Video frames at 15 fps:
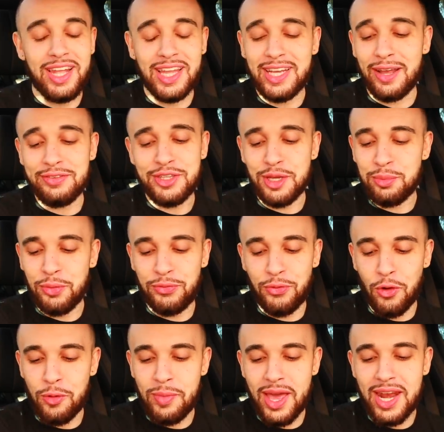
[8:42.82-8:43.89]
Like I've said
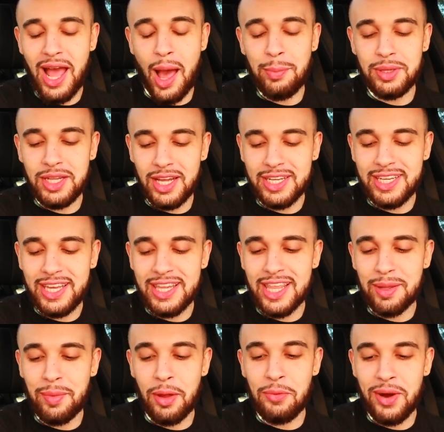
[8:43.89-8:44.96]
before, man, I'm lucky
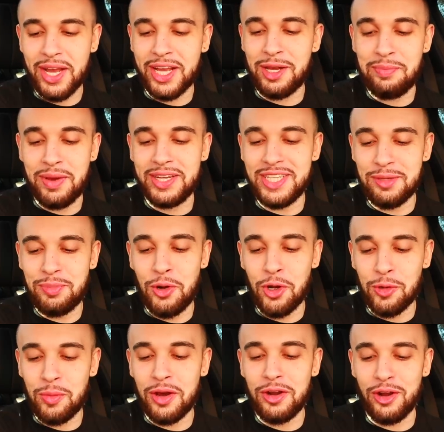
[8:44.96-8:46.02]
that my recommended
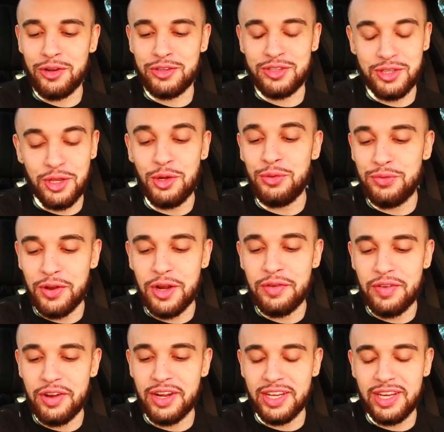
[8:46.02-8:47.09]
Pokemon are still very,
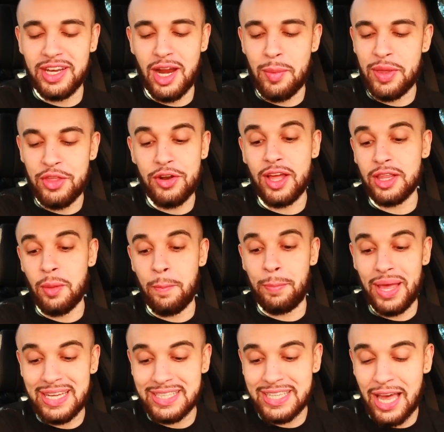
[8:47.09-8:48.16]
very good. I mean, they're not the
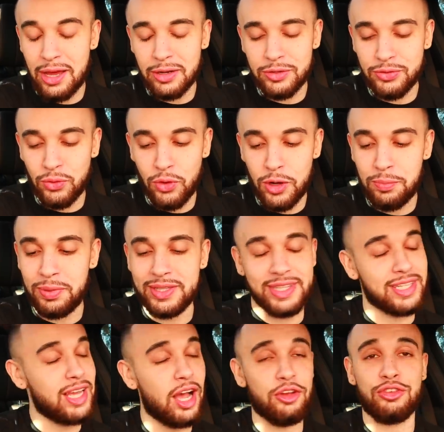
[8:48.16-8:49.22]
best counters for it,
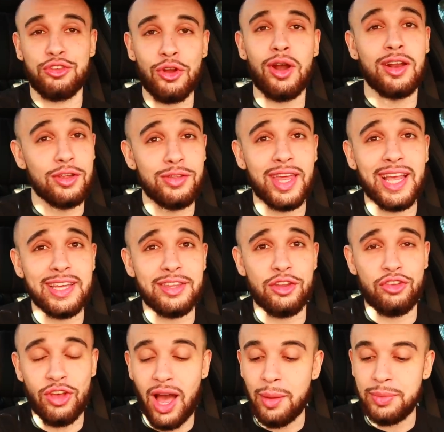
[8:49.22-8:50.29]
but gosh darn it, do they get the
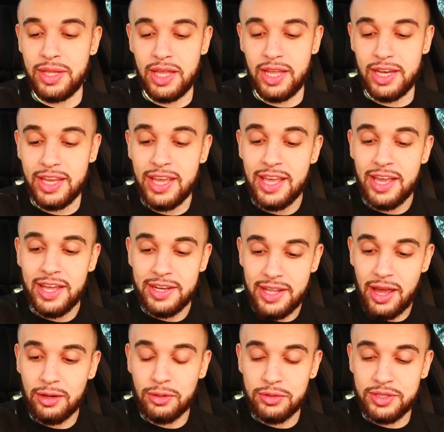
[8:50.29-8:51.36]
job done.
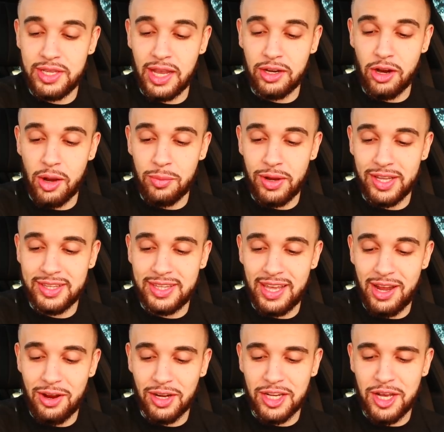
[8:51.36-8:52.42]
Down goes Zekrom right
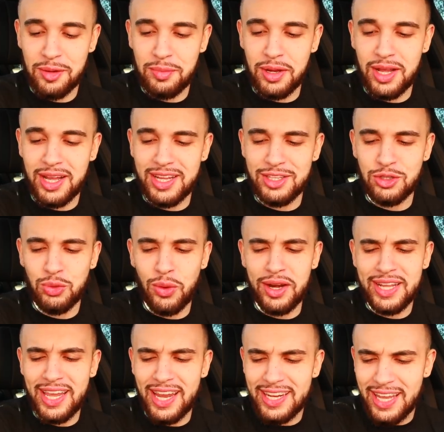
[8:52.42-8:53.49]
there. Come on,
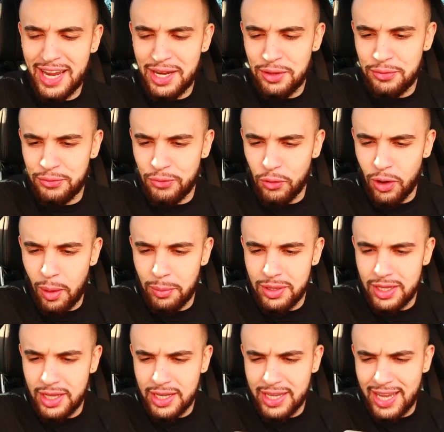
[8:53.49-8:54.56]
twenty-eight eighty-four, I'm
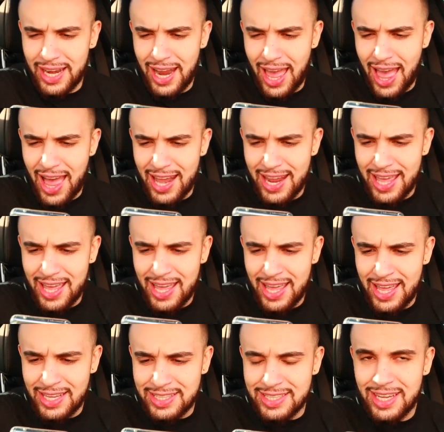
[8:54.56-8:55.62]
looking at
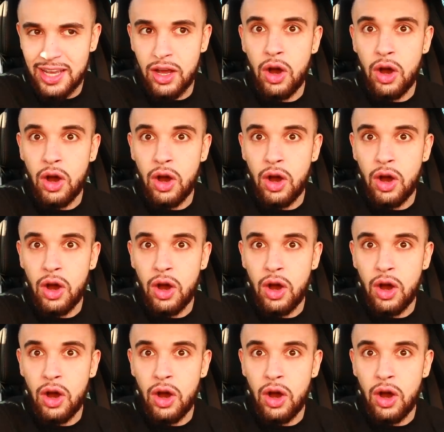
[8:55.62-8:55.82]
it.